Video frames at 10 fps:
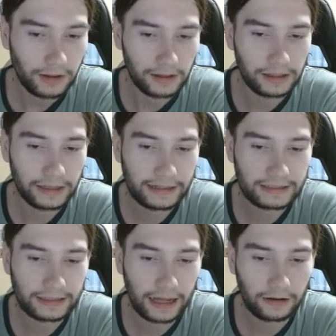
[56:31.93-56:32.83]
Leeds
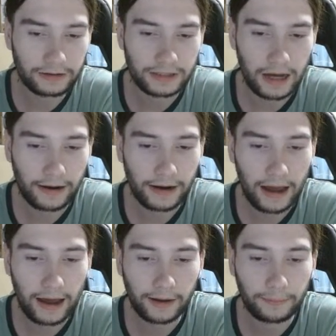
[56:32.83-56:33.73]
talent, yada
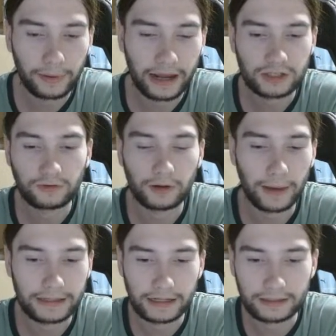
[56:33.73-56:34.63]
yada, plays for
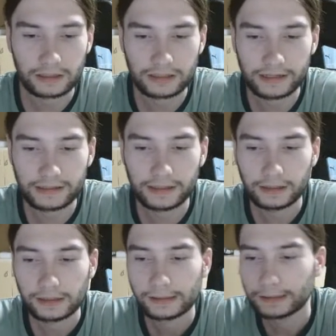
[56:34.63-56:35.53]
Manchester City.
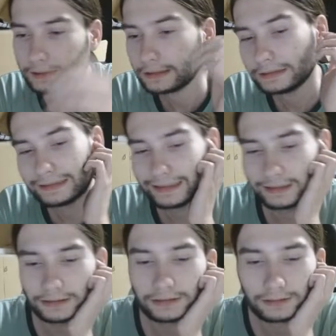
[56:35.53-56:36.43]

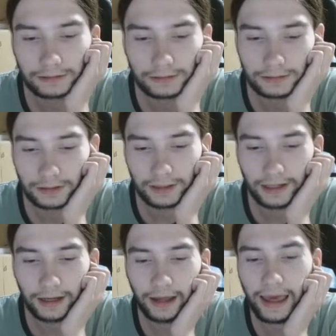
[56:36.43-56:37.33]

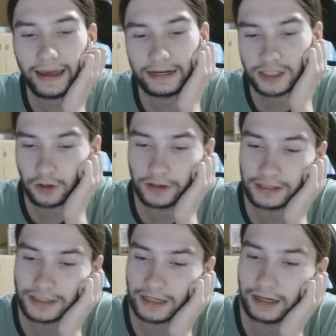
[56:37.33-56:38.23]
Age on his
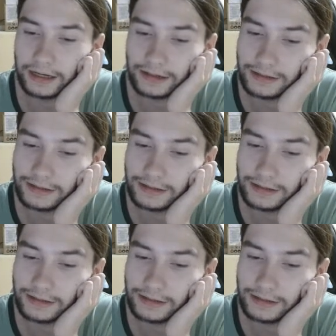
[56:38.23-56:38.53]
side.